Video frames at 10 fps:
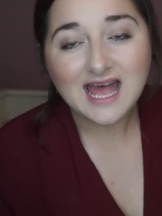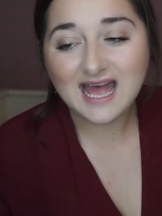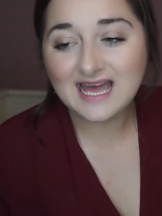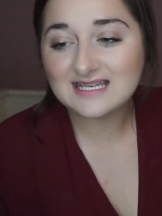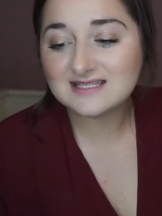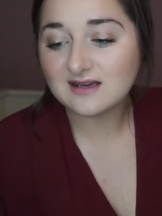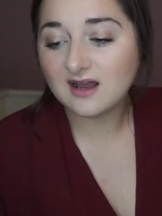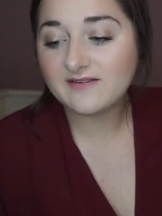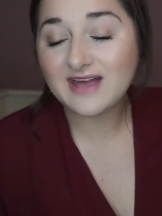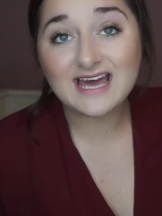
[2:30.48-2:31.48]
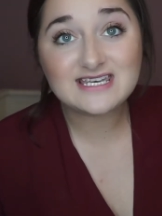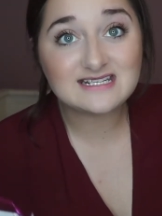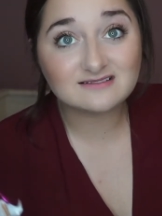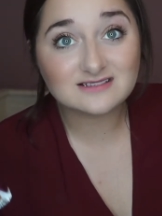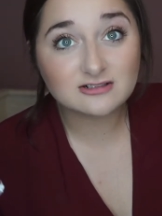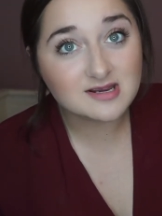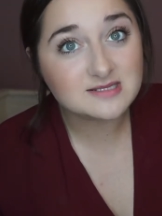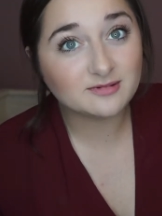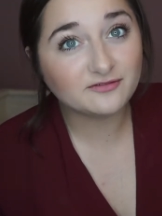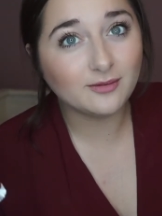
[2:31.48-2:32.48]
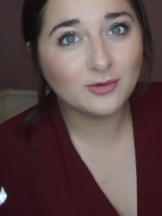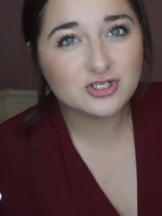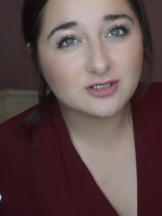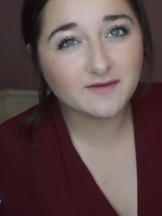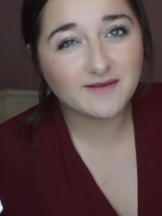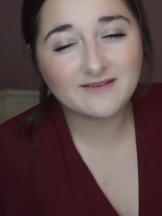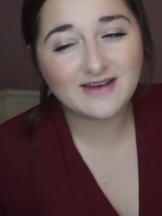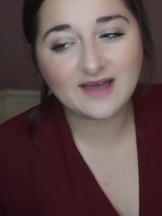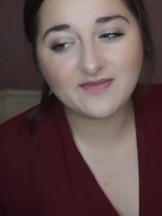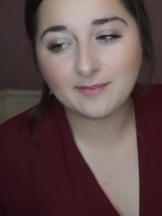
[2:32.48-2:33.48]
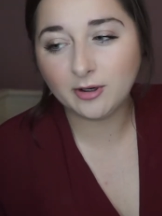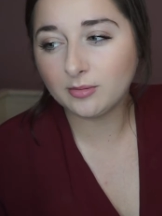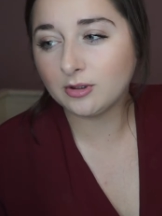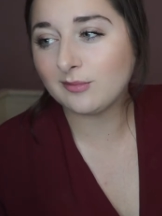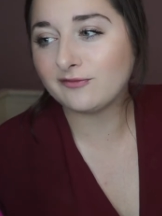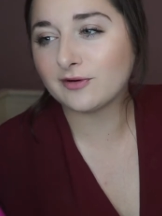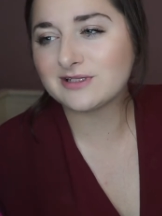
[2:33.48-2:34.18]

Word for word: And I've had Tyrrell's crisps before. I'm not sure if I've ever had their popcorn before.